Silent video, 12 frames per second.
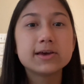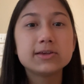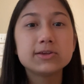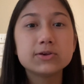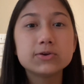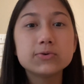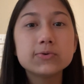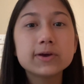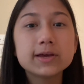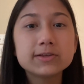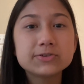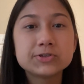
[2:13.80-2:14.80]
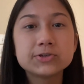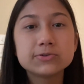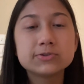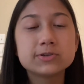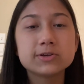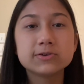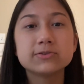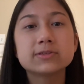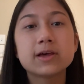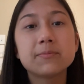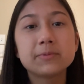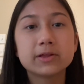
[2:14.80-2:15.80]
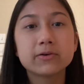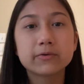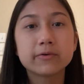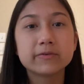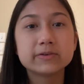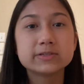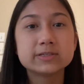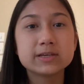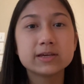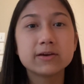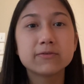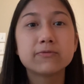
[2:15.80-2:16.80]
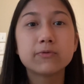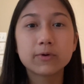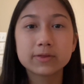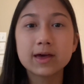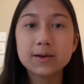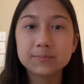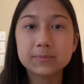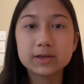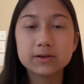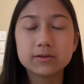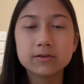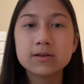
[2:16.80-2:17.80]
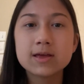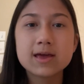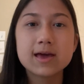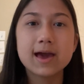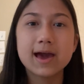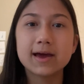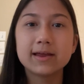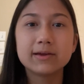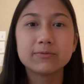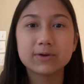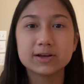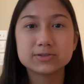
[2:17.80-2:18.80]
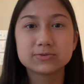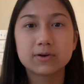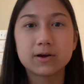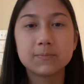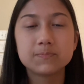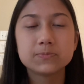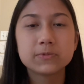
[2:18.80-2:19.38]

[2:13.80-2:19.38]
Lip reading: you can choose to use that meal equivalency for that meal at a restaurant.